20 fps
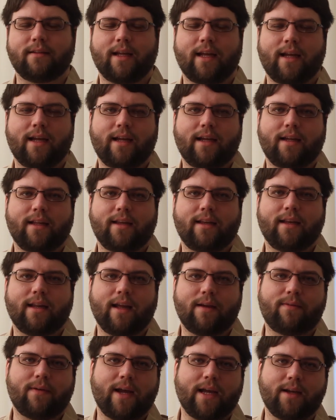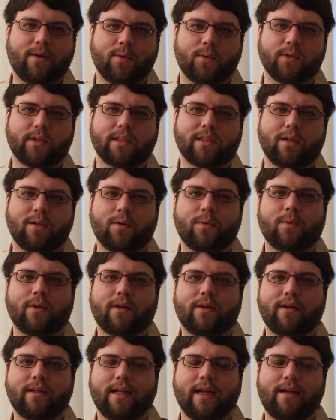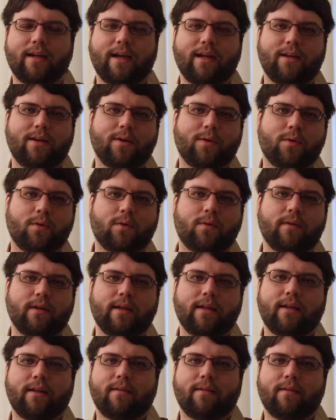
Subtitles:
And if I go slower, then I know